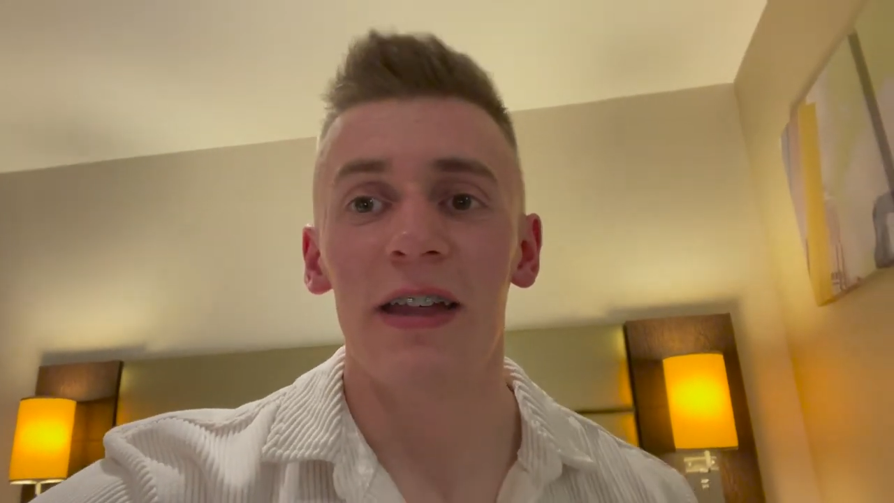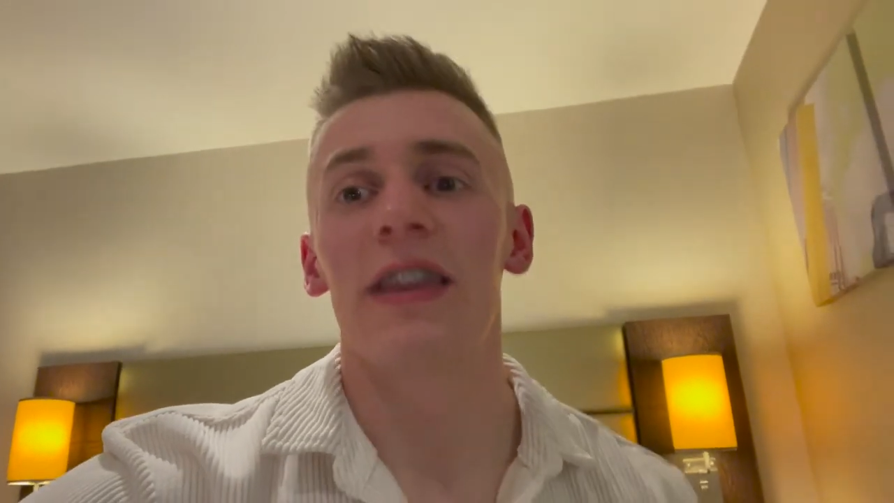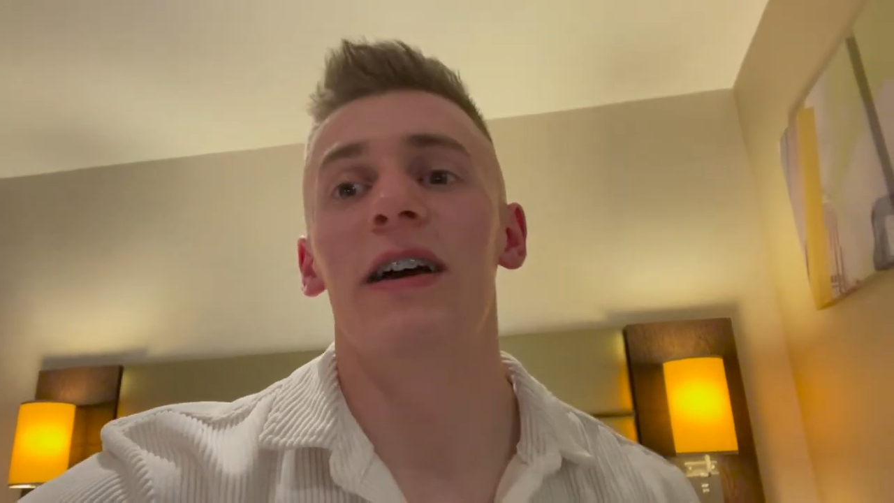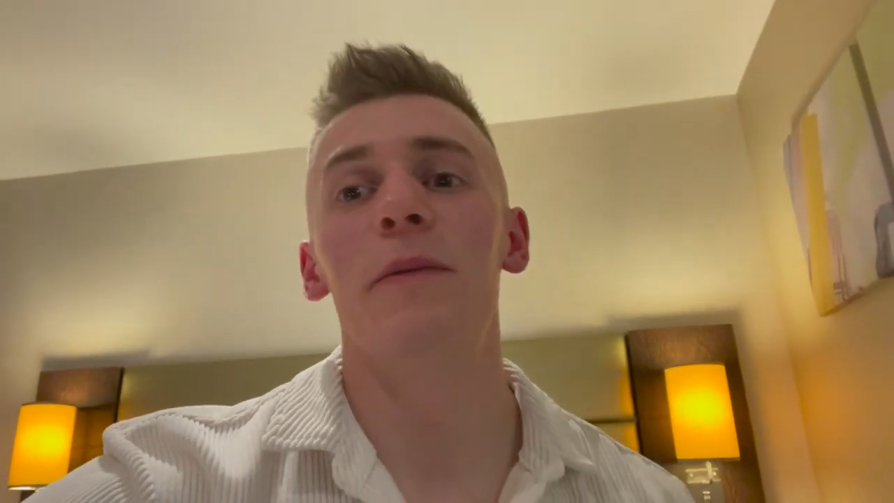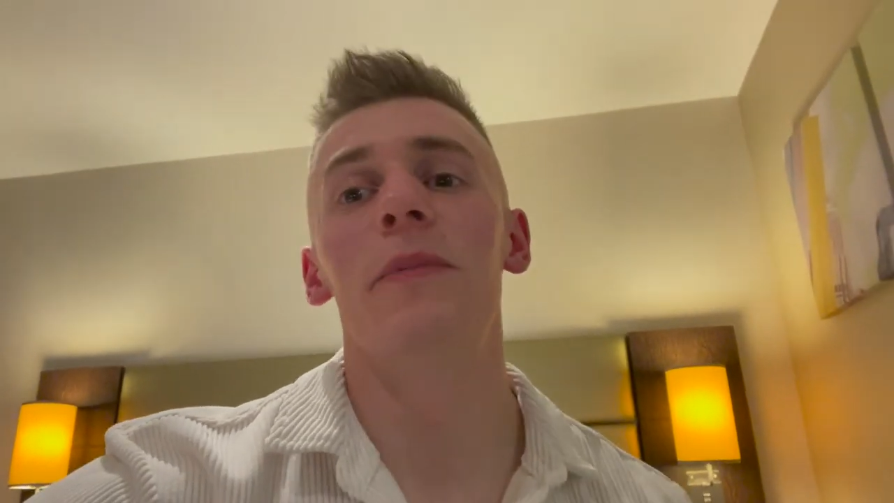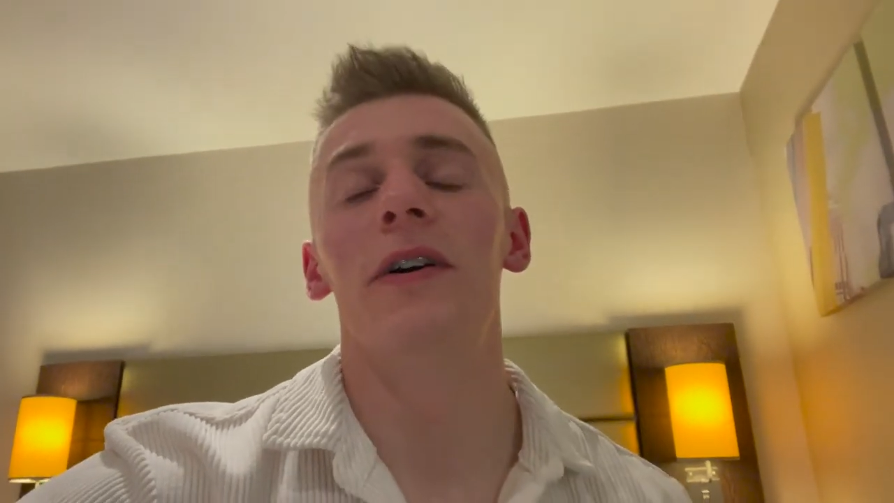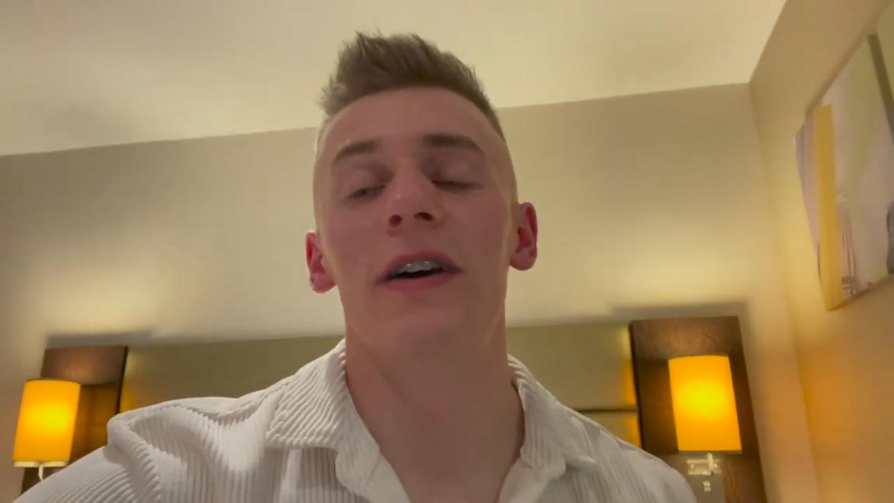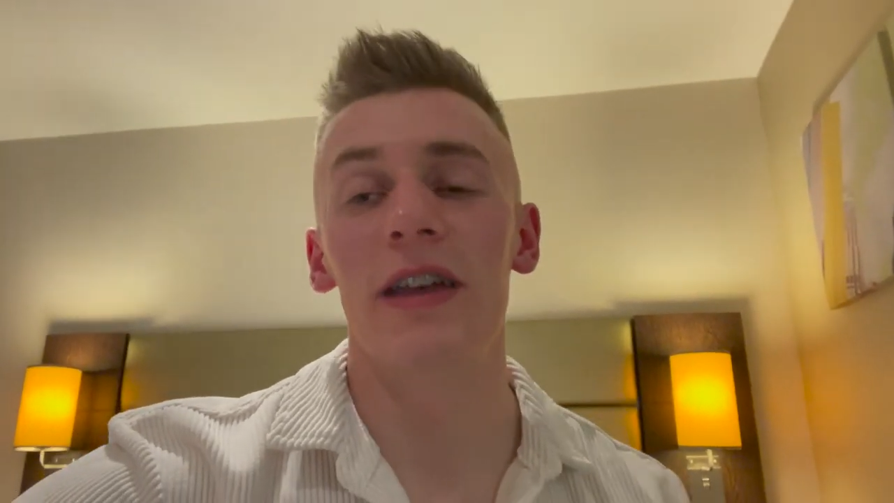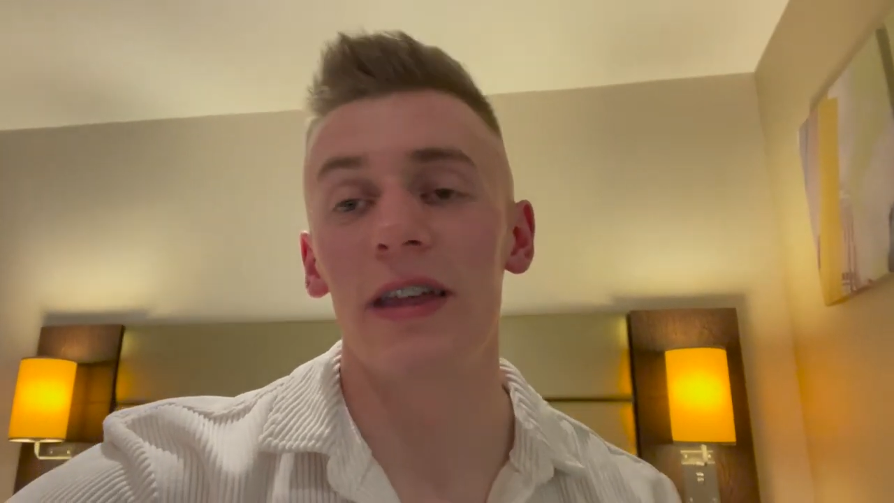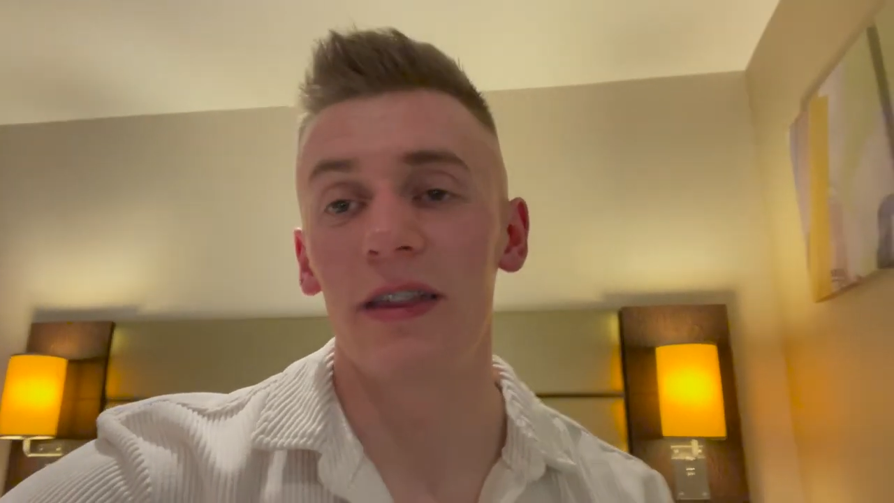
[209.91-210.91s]
down
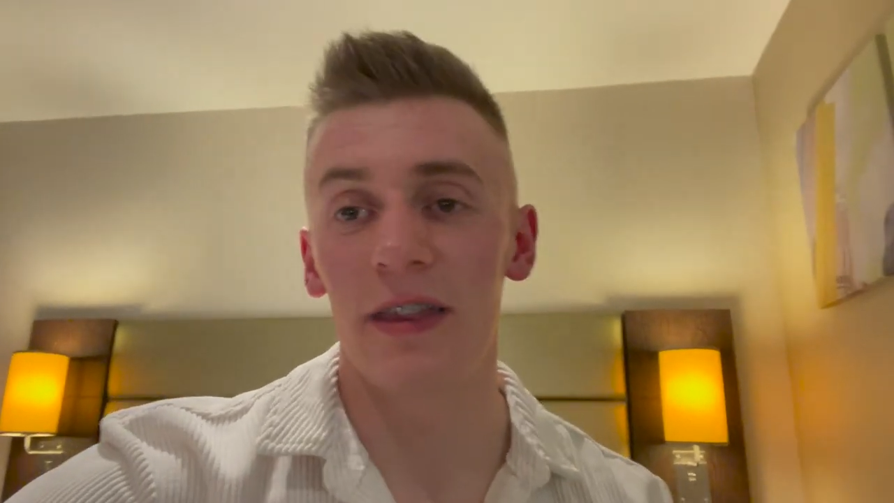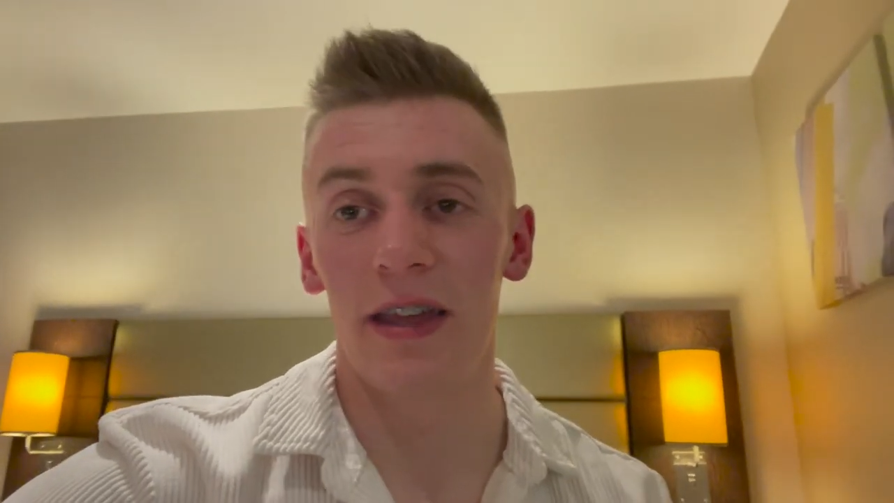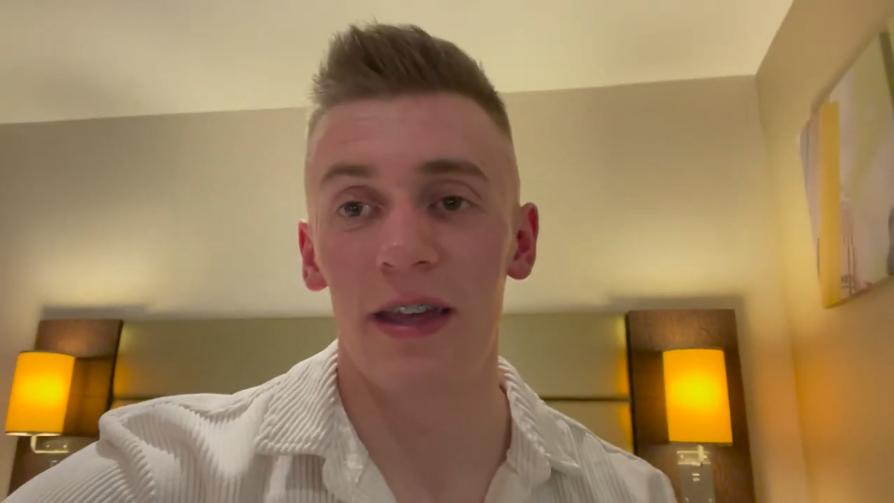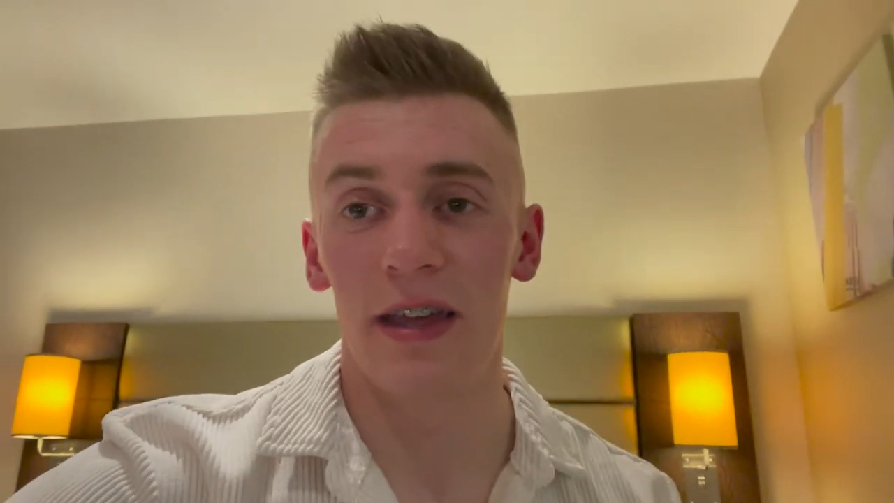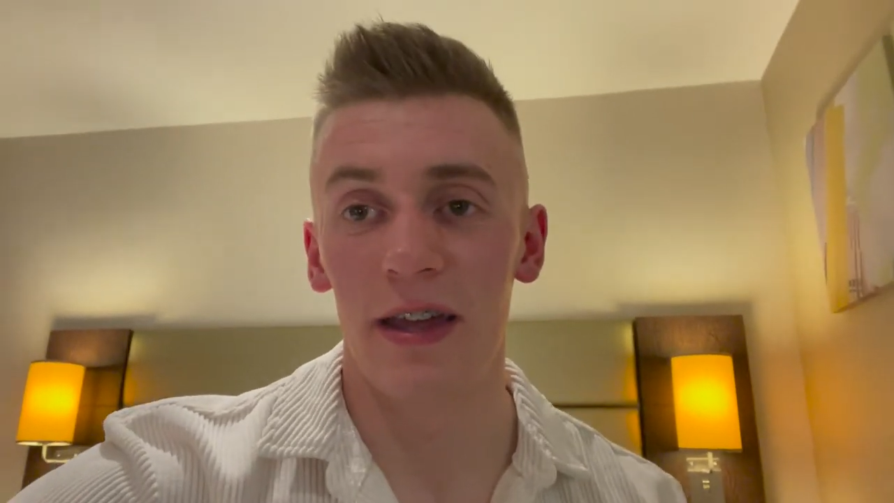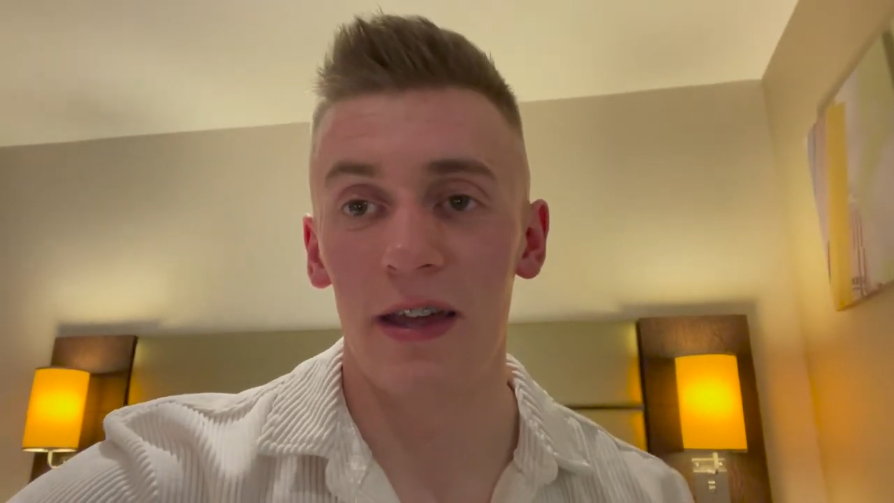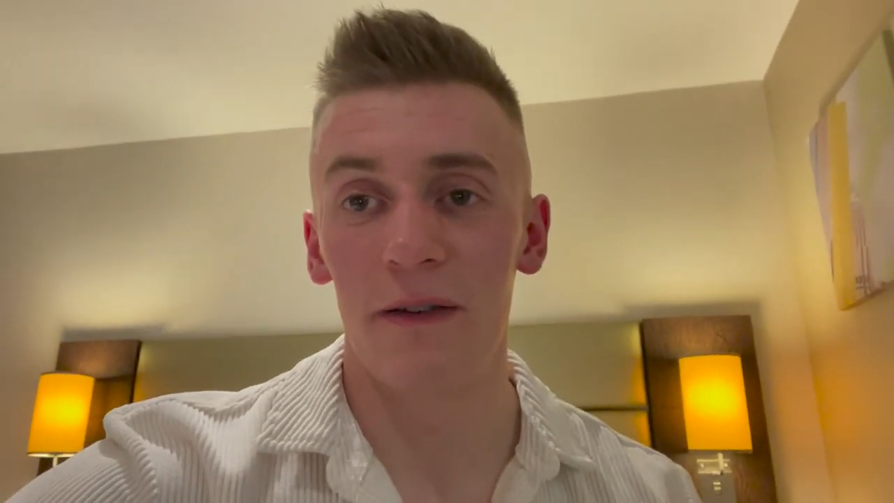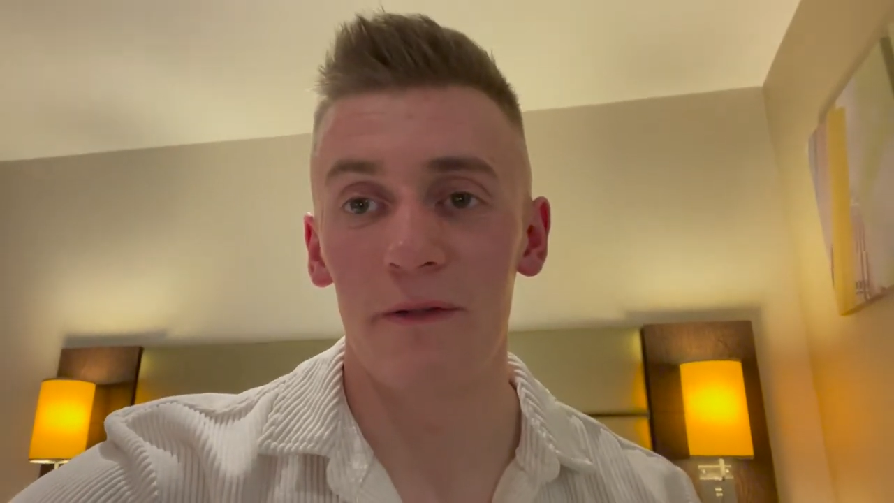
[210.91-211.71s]
by the